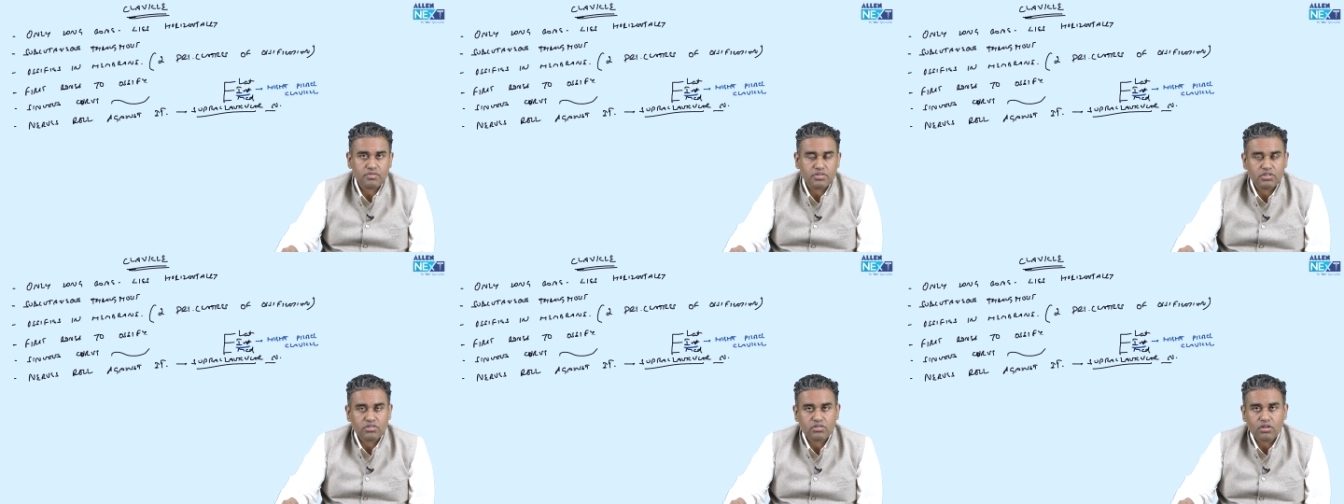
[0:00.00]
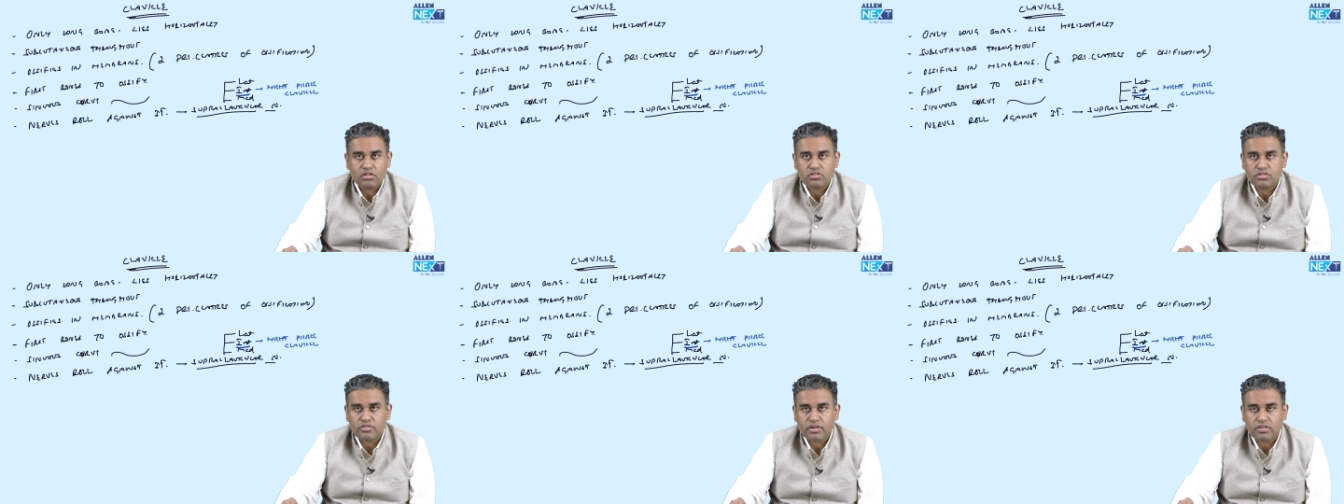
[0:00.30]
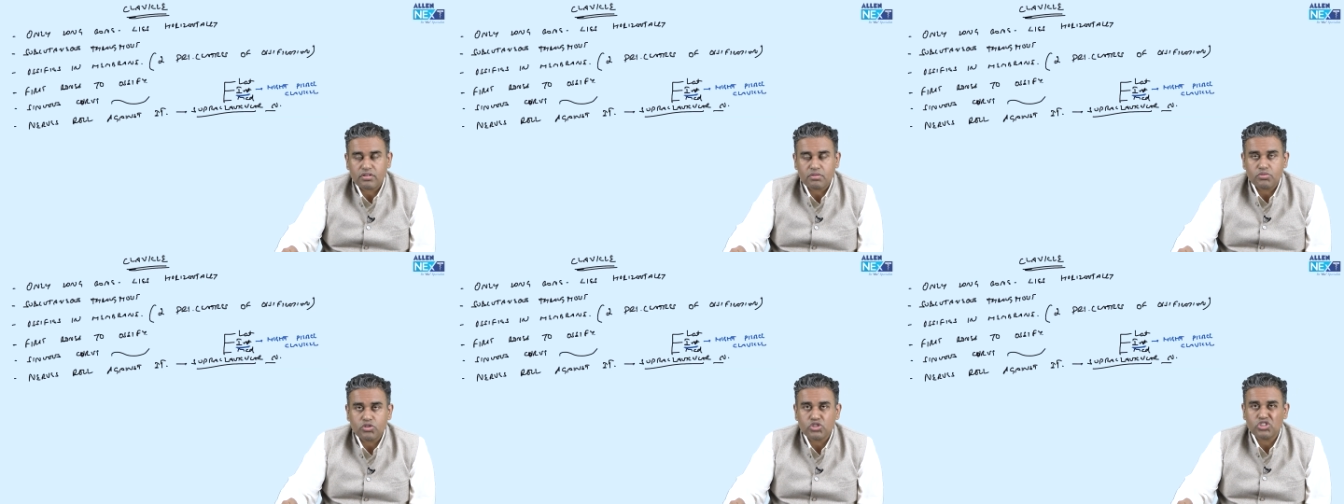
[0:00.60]
which is also
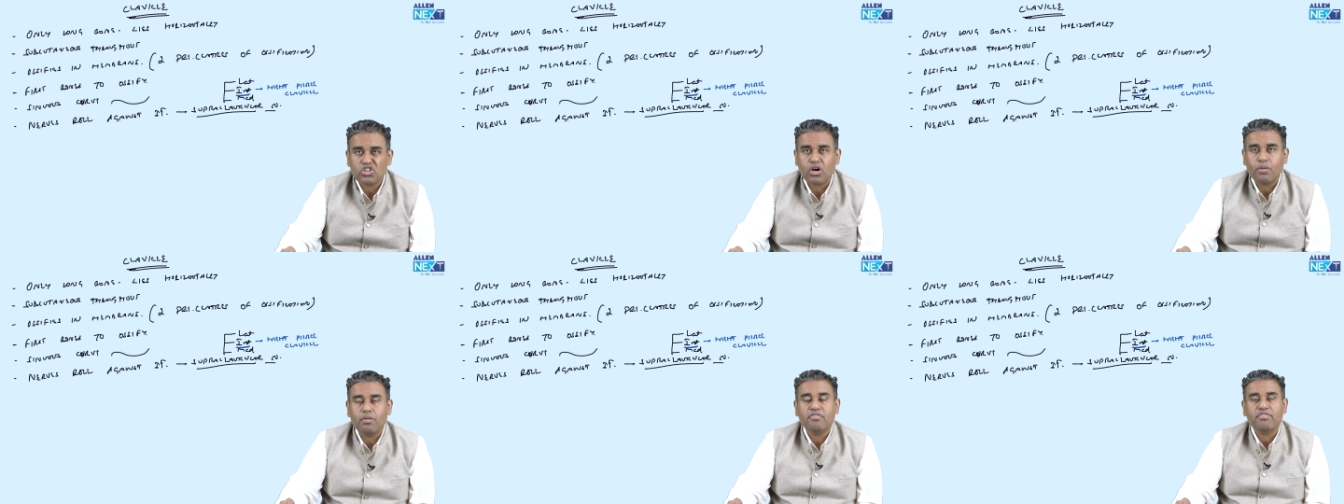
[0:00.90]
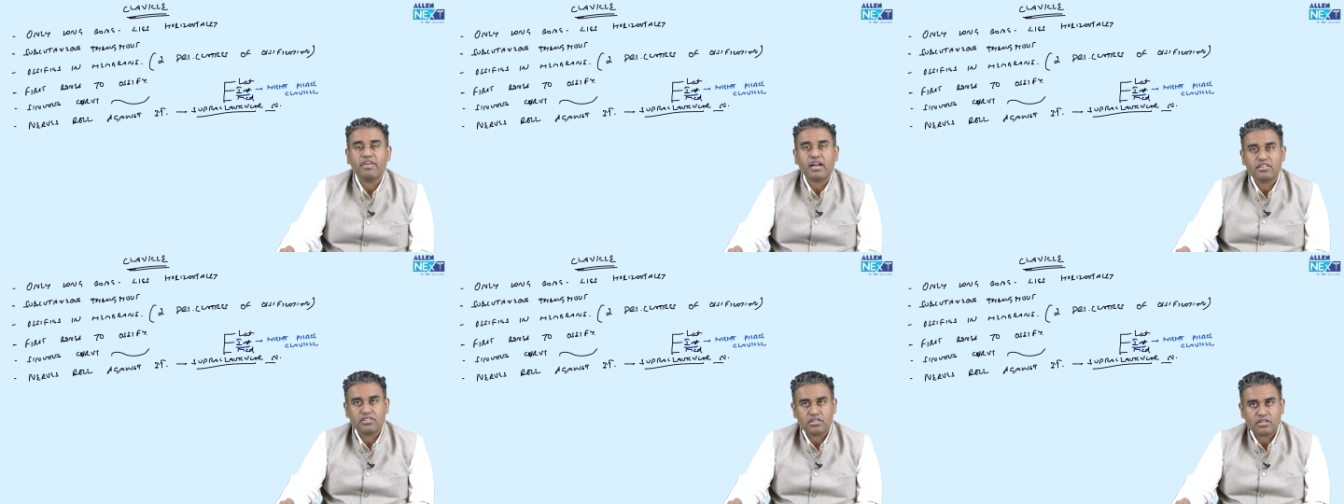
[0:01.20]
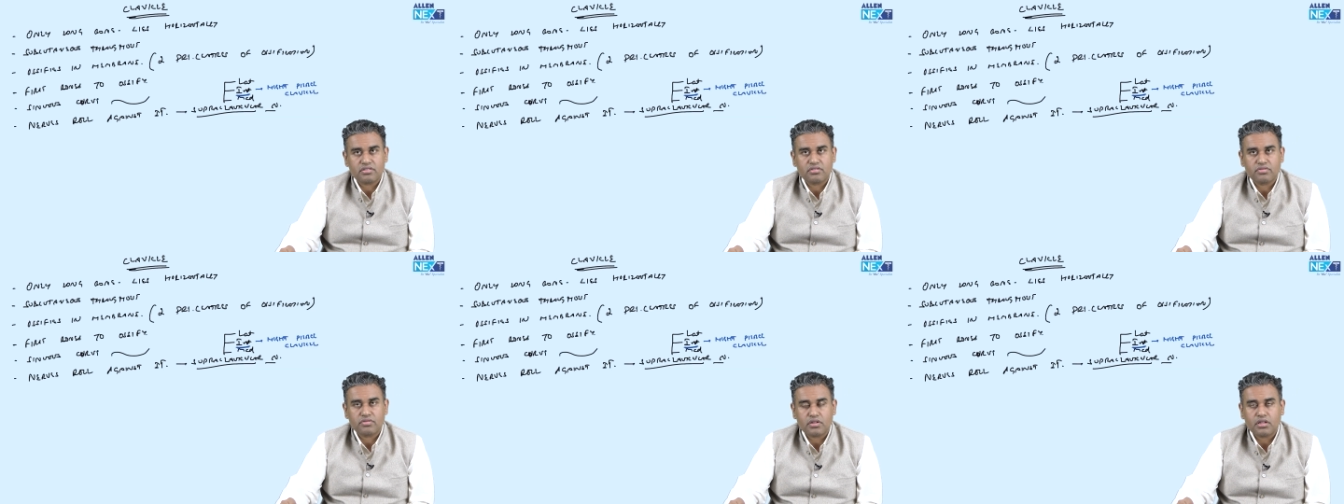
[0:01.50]
one of the most common
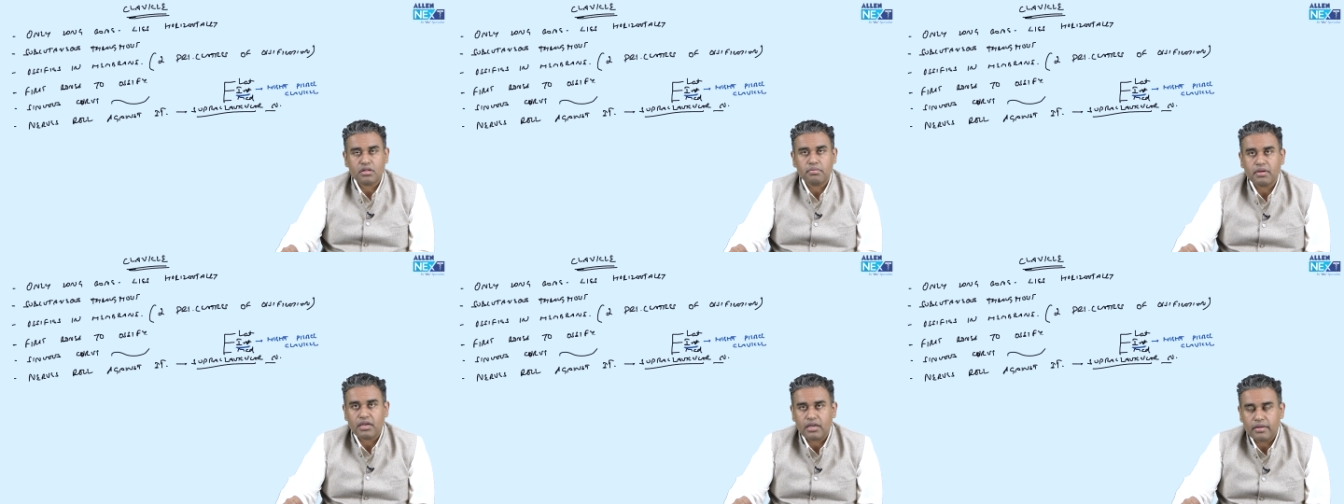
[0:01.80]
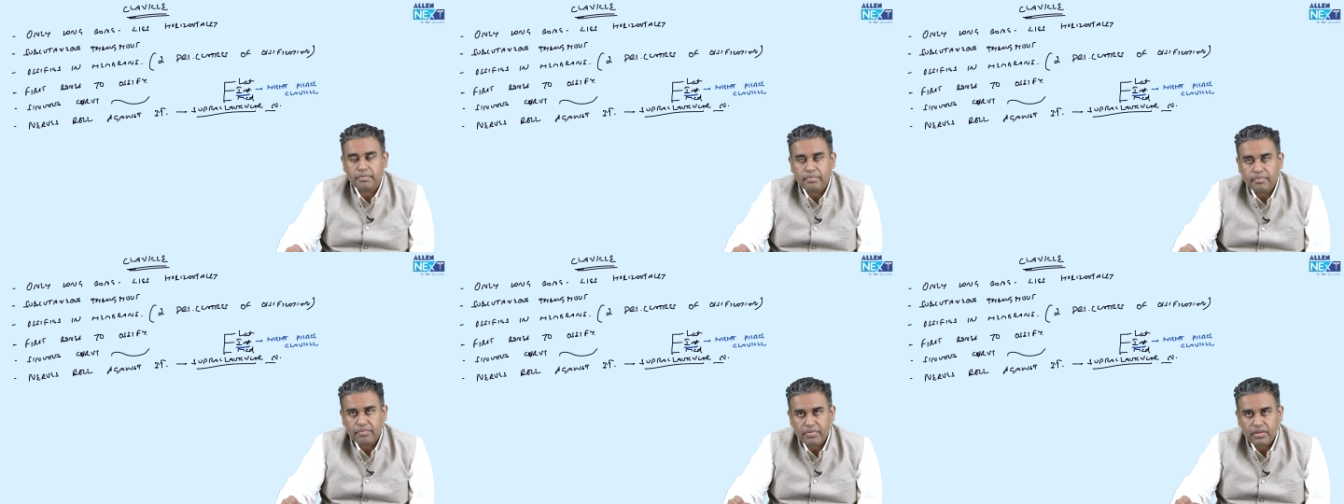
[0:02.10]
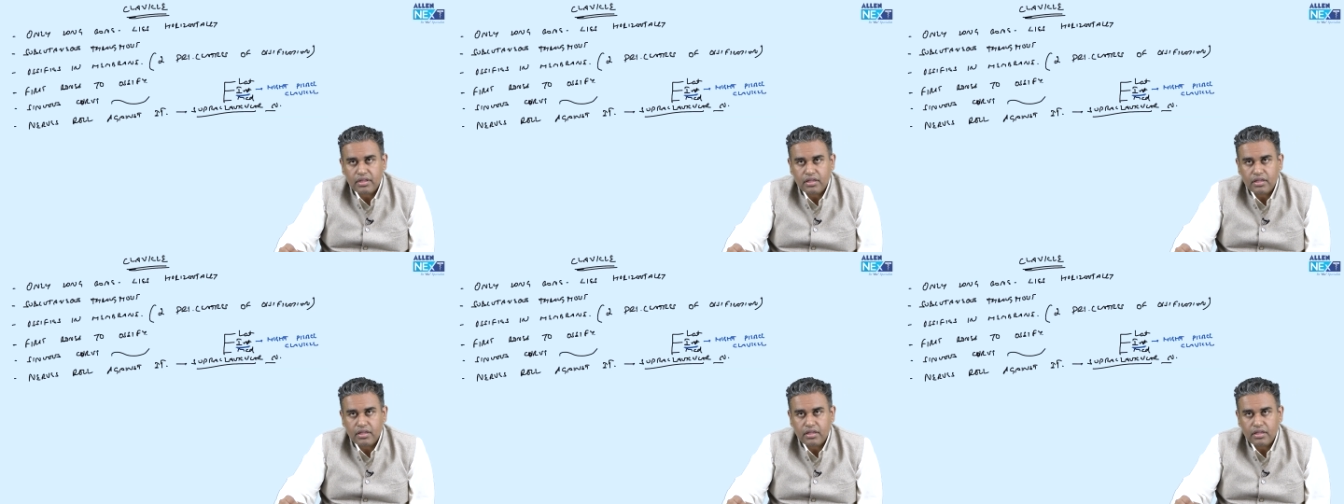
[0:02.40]
fractures for the upper limb.